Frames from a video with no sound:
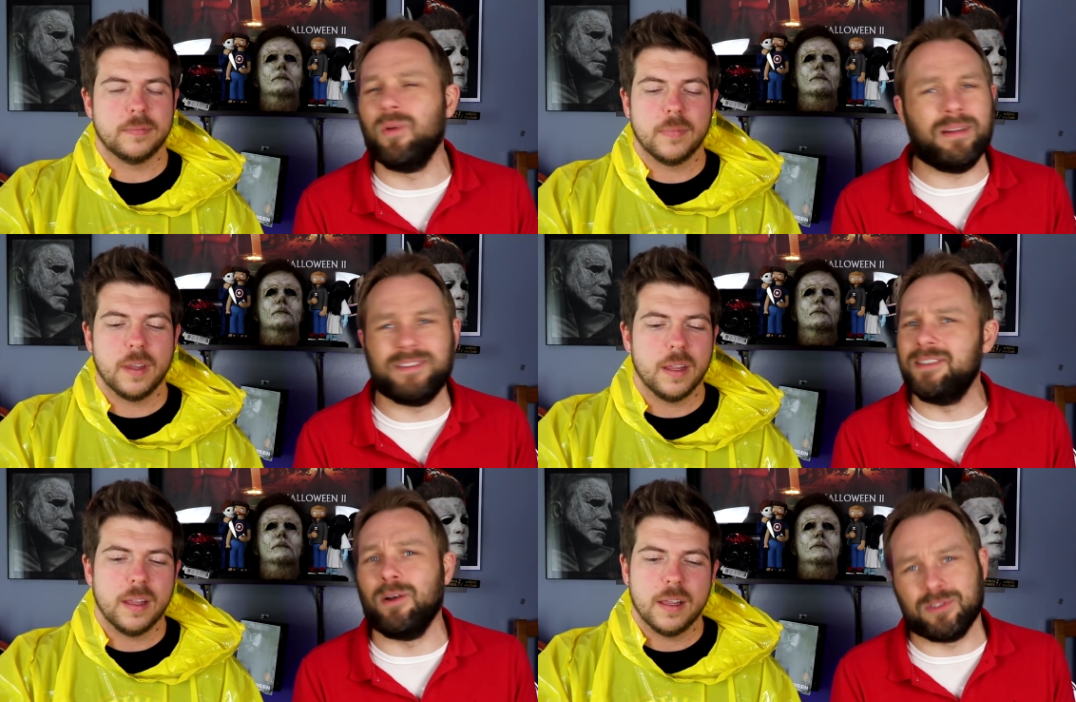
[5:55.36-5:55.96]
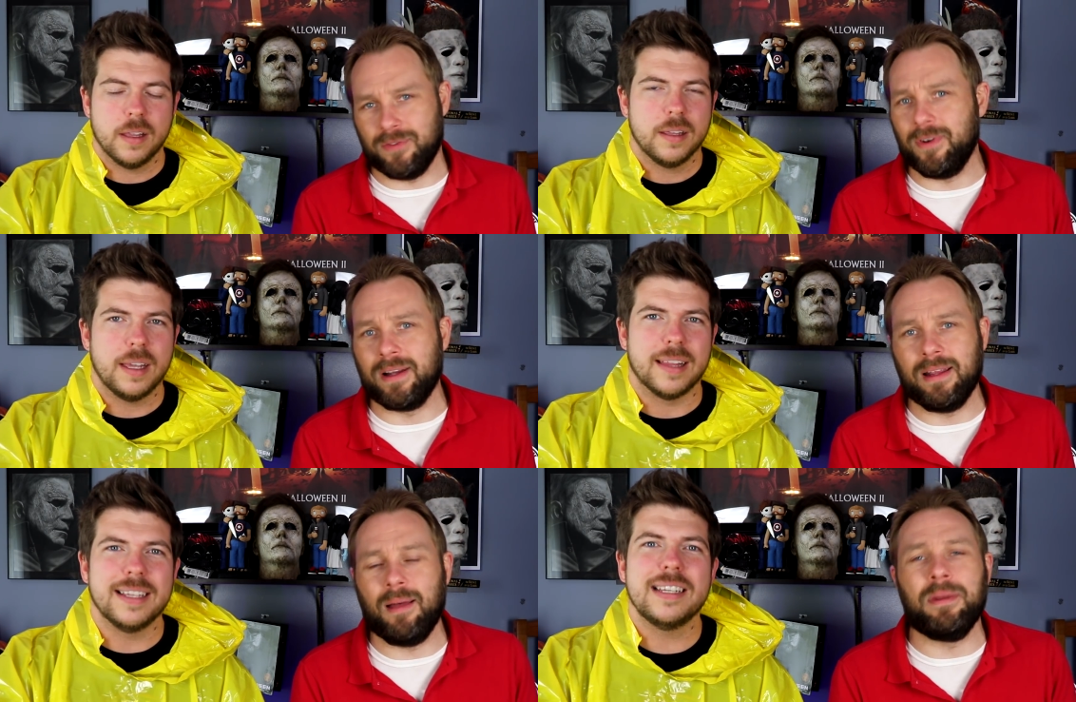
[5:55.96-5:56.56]
Speaker 1: it sells the
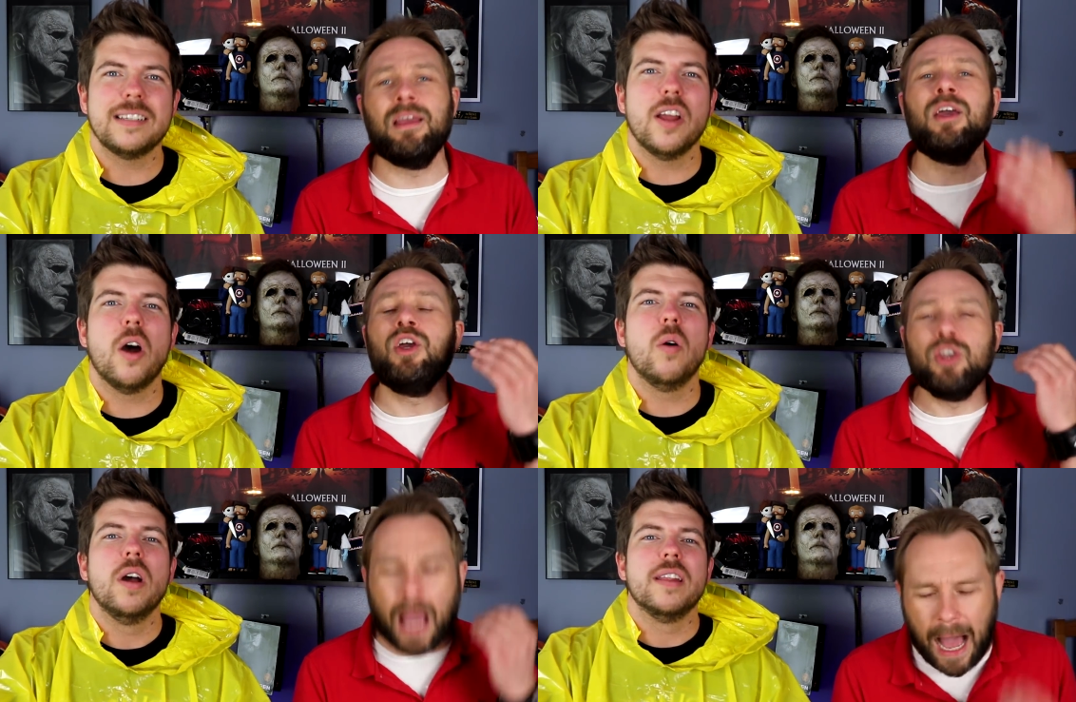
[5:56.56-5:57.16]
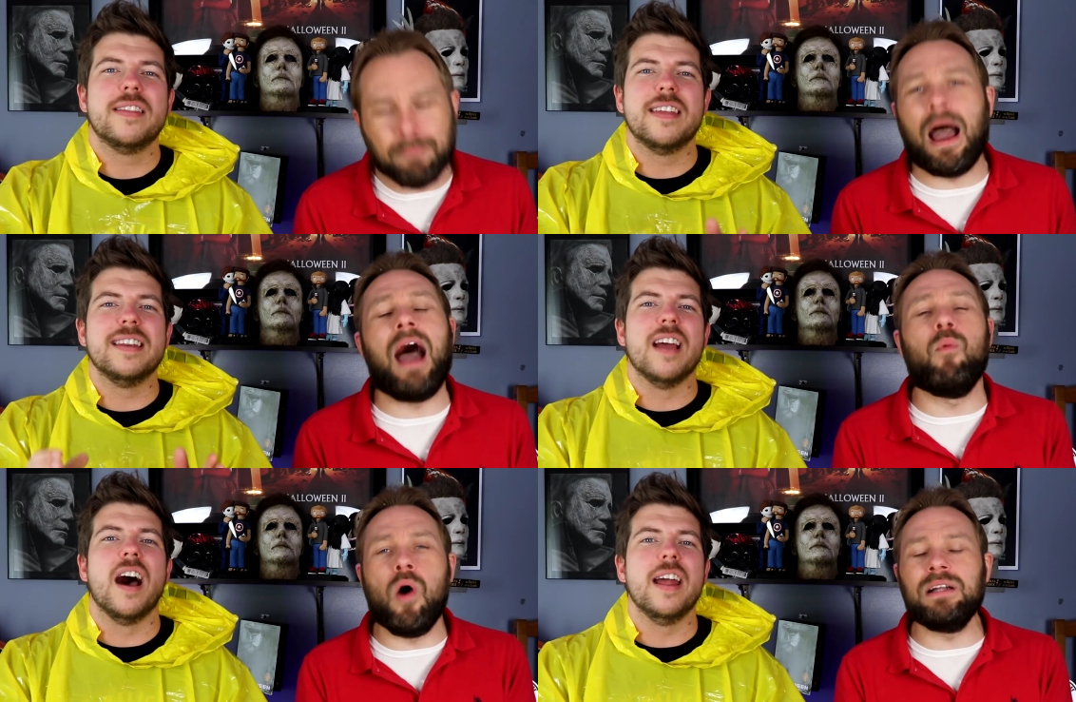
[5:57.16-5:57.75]
fucking. Yeah, this I mean, is no.
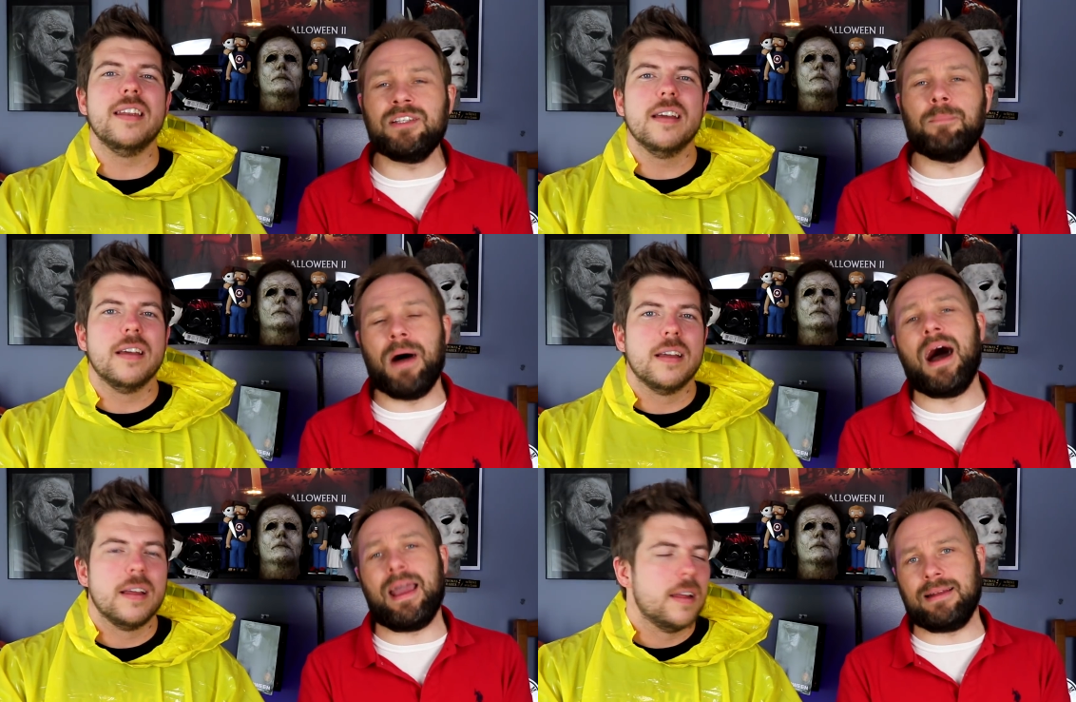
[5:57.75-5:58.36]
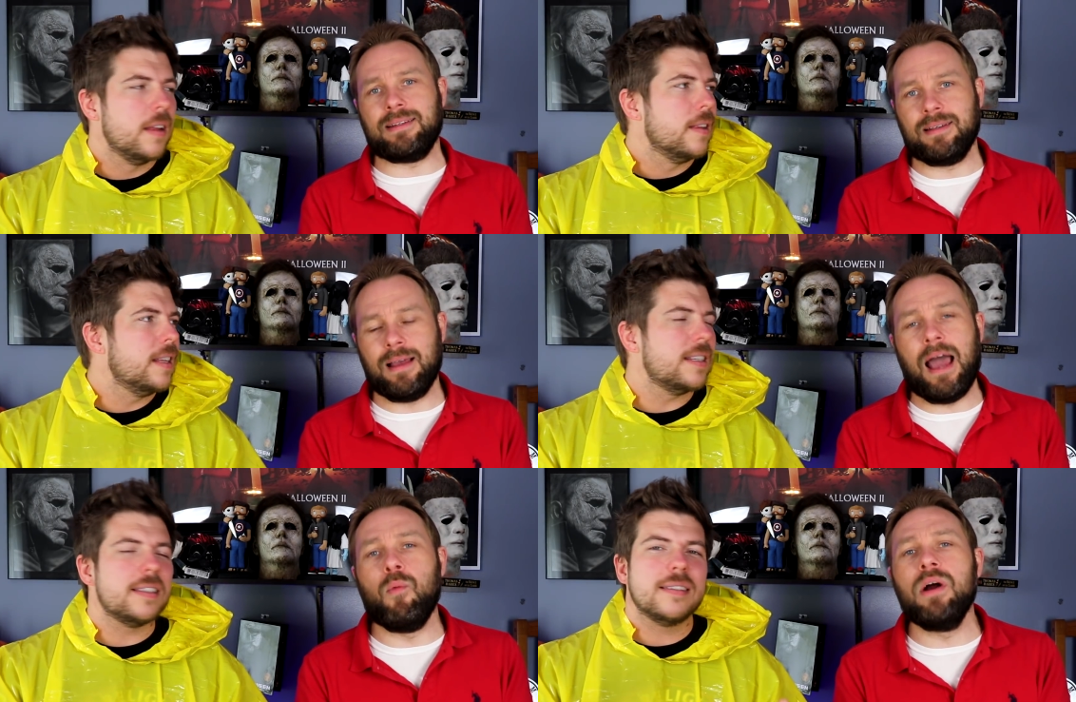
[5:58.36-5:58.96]
I, want to buy it.
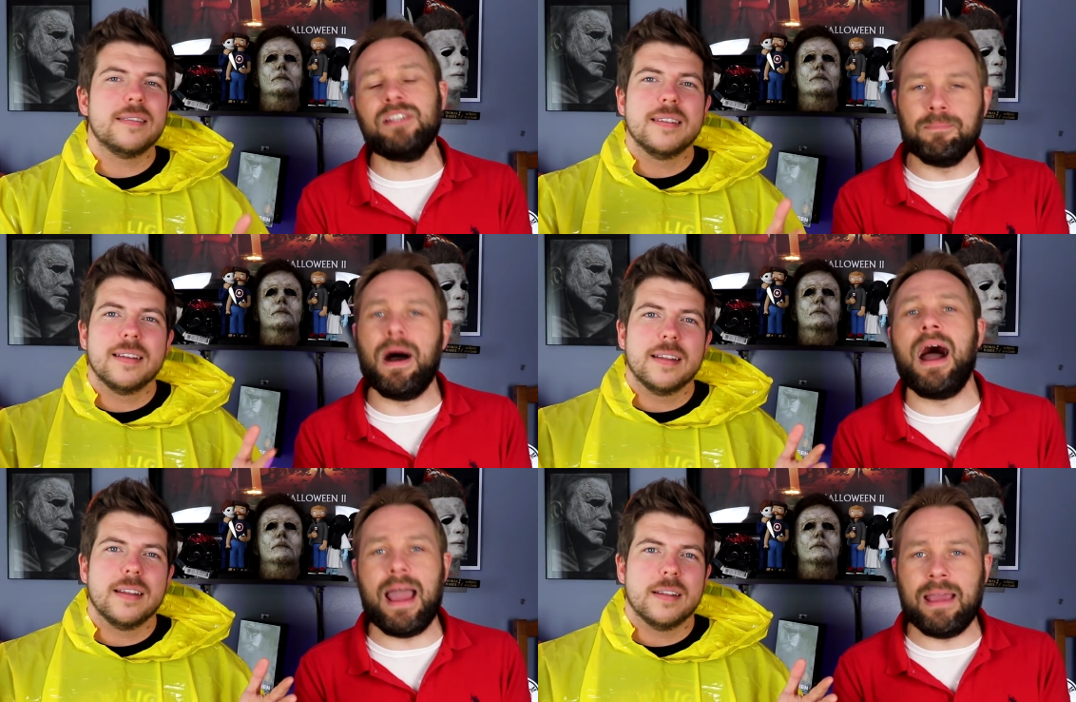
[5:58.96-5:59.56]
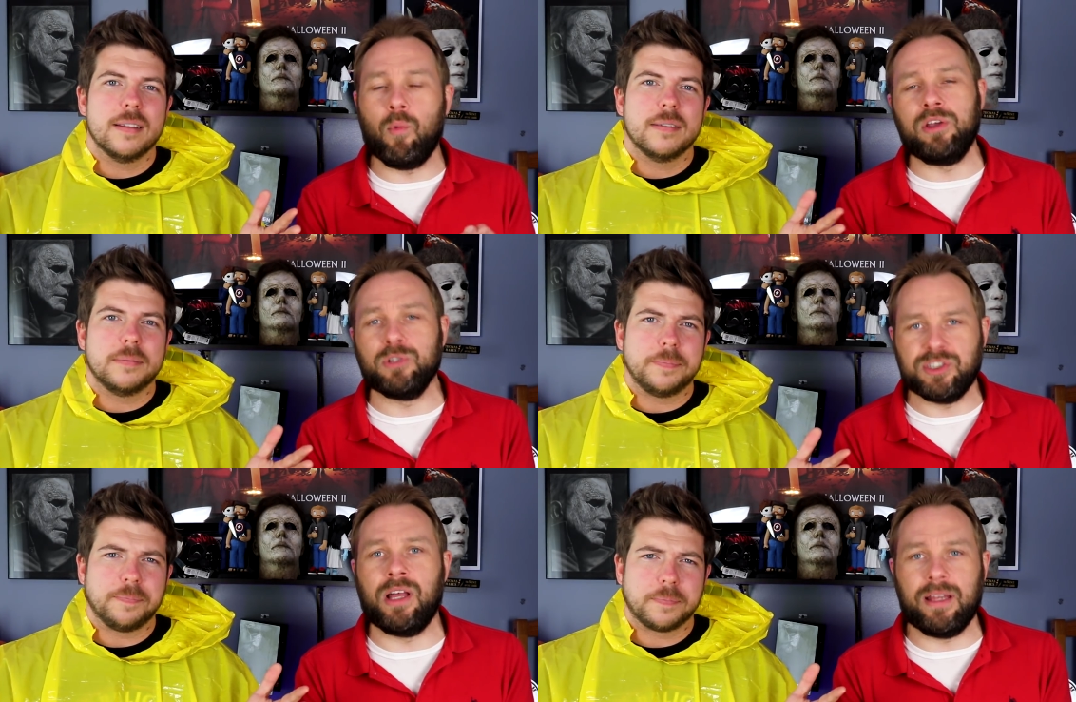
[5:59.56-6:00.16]
I want to buy
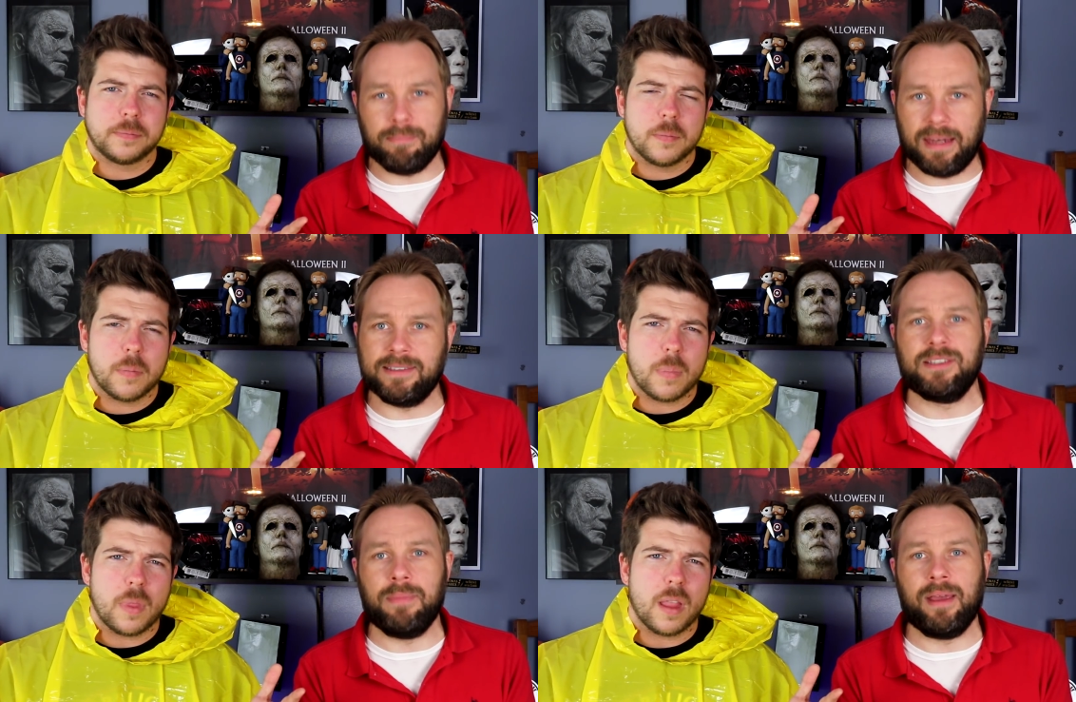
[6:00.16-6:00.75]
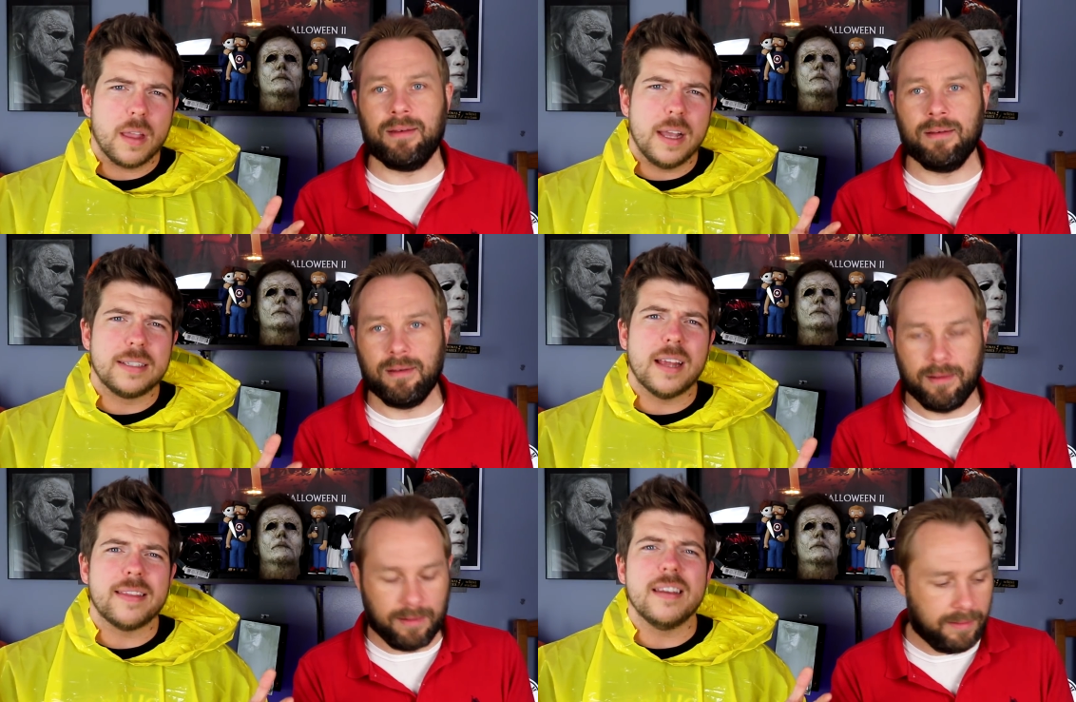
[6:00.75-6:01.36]
what you're selling, Medicine Man.
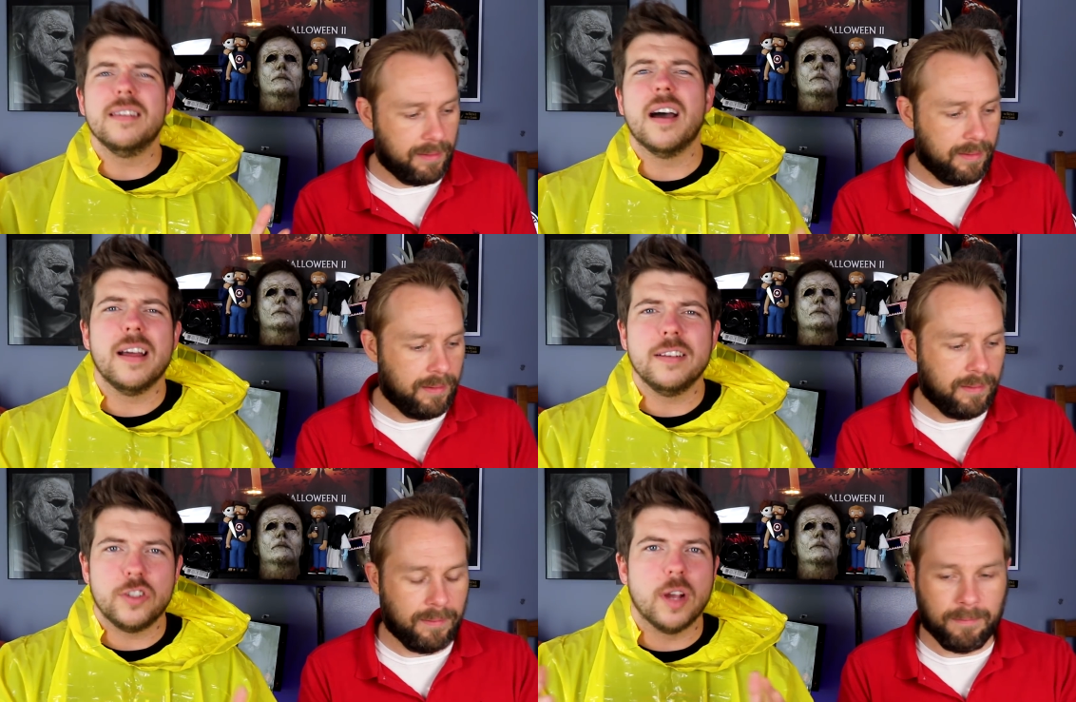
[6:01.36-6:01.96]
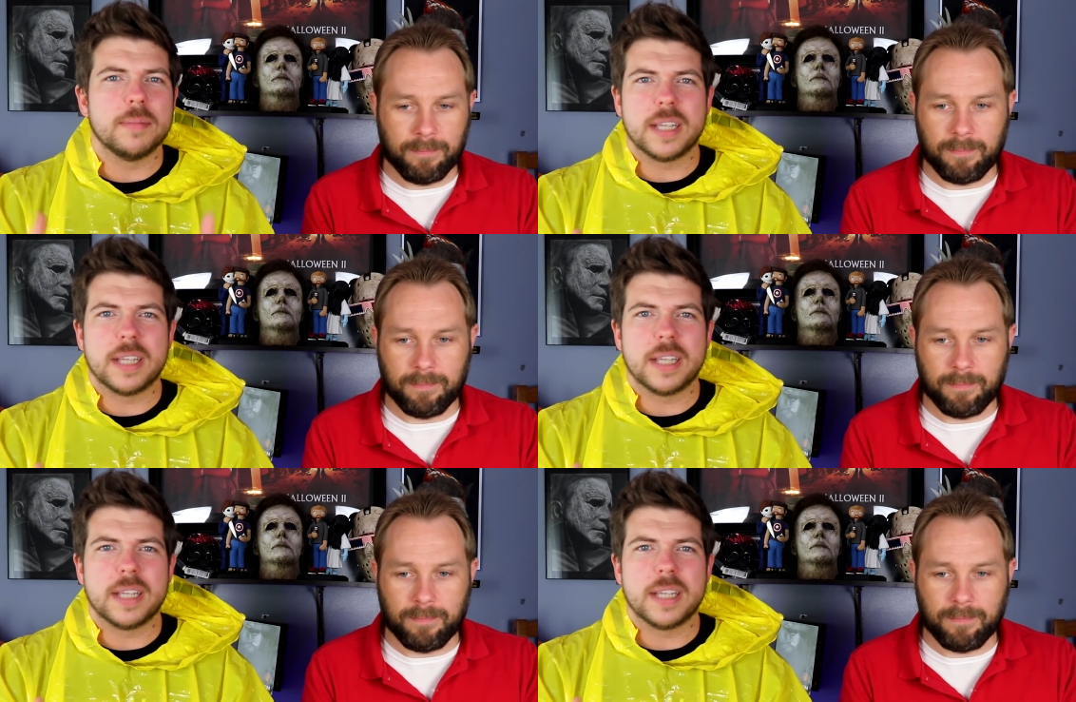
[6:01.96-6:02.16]
It's not the Nun jump